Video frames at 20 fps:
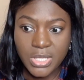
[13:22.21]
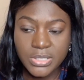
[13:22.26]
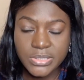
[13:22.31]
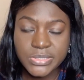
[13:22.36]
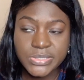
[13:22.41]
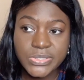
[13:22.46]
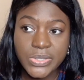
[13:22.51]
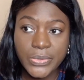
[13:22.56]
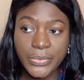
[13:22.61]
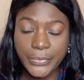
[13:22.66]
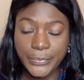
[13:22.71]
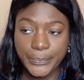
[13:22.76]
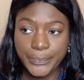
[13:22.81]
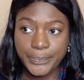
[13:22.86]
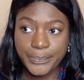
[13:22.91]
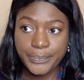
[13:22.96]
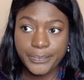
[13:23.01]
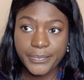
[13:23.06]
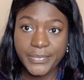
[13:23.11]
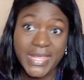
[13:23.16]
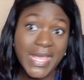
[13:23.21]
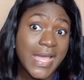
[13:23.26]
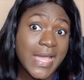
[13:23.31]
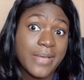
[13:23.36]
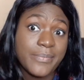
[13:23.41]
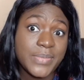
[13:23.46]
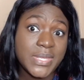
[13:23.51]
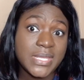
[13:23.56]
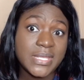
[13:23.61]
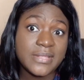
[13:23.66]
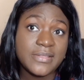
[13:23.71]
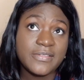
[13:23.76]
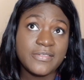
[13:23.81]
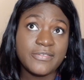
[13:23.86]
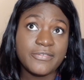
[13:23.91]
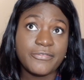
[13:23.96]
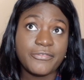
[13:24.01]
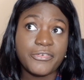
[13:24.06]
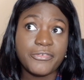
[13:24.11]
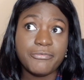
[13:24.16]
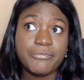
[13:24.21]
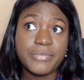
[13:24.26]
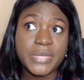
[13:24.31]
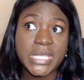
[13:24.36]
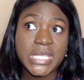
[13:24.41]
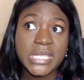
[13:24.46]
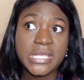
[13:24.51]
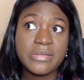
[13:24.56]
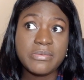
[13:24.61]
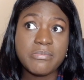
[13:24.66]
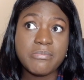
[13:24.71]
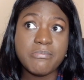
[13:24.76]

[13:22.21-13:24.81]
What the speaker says: So yeah, I mean, for me,